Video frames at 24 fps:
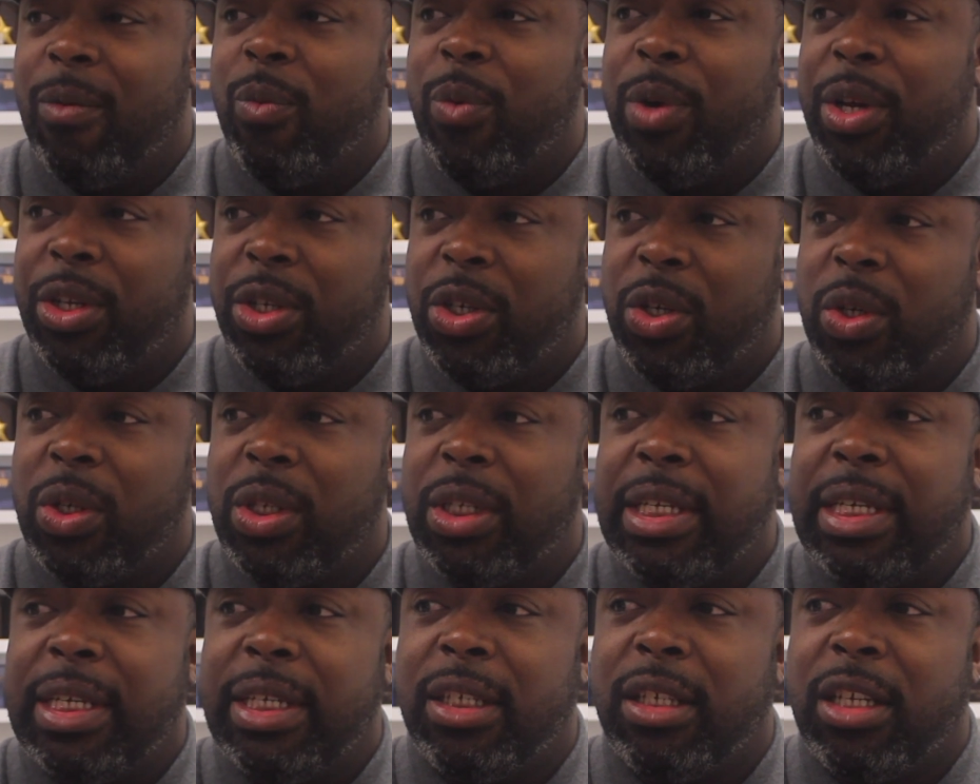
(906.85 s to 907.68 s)
winter
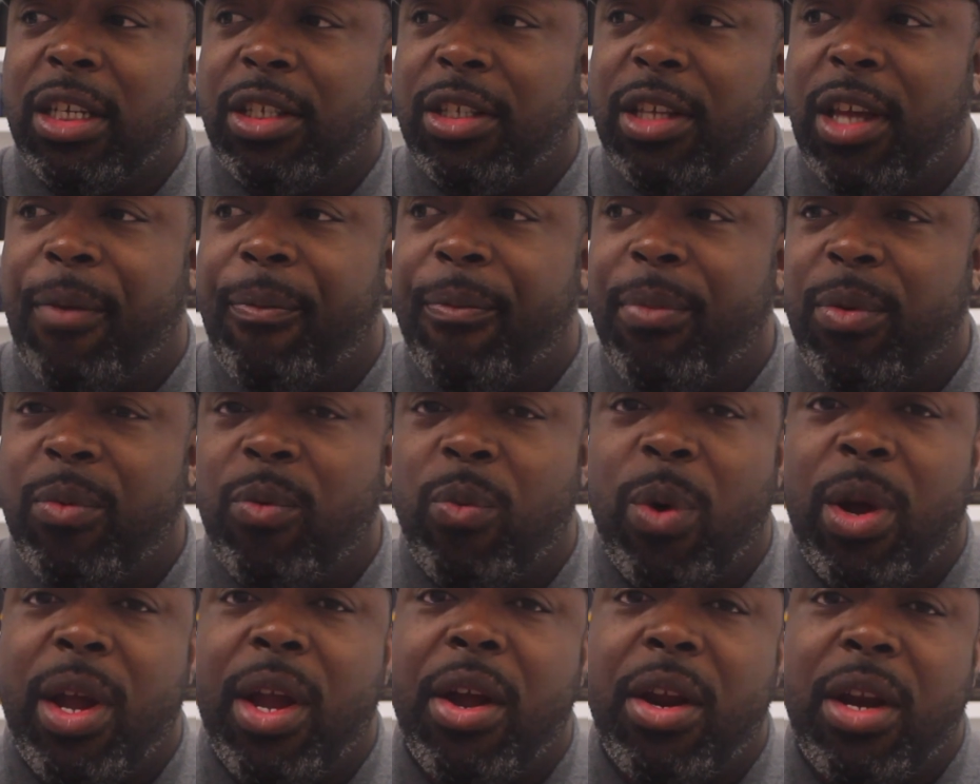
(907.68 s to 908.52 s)
list because I've
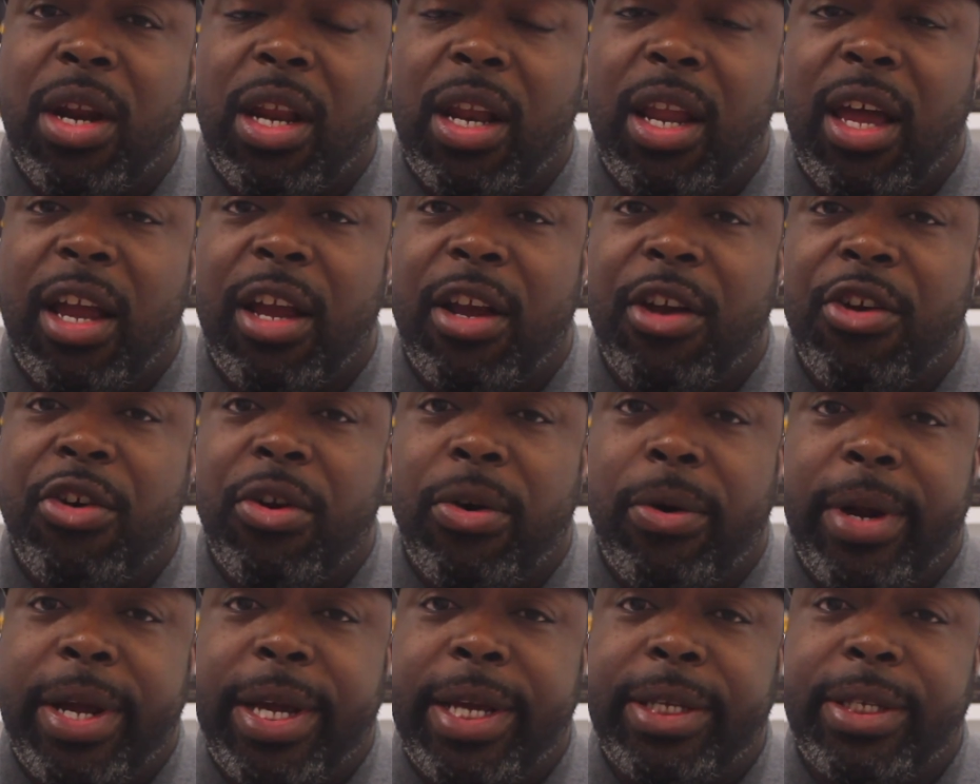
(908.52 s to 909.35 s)
been wearing it like
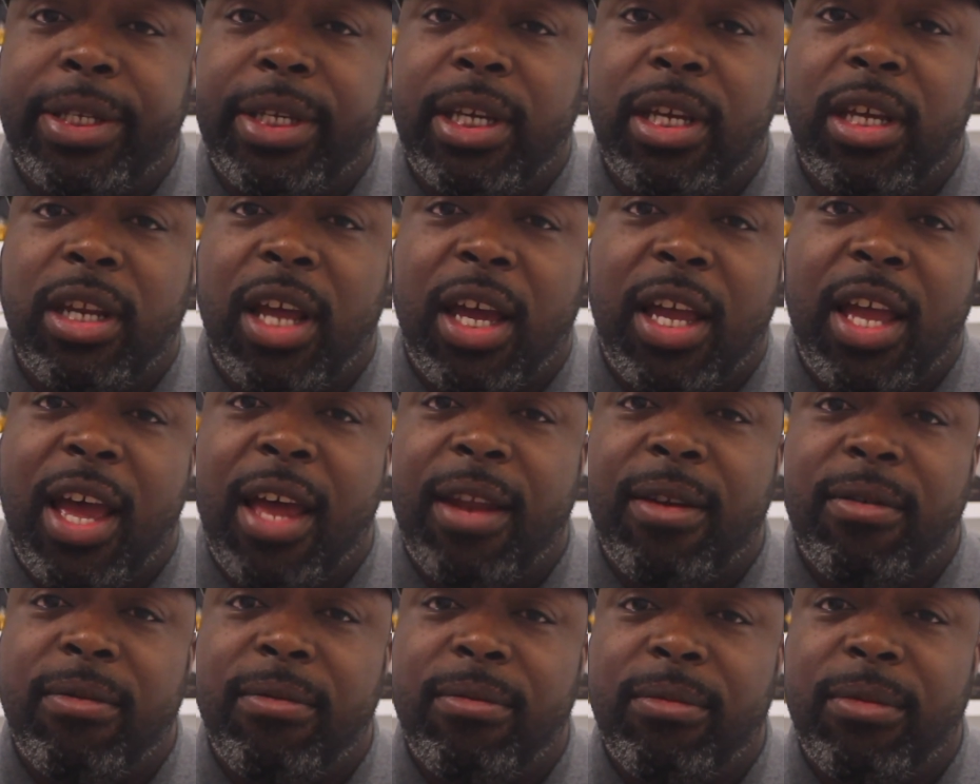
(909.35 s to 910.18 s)
crazy, and I
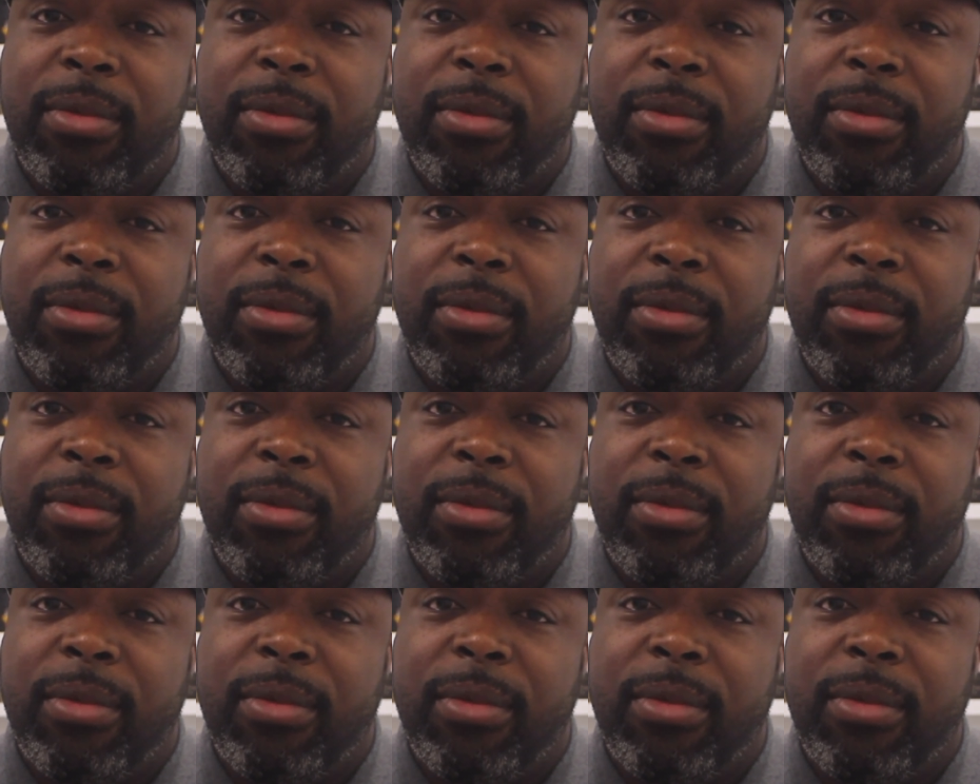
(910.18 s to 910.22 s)
got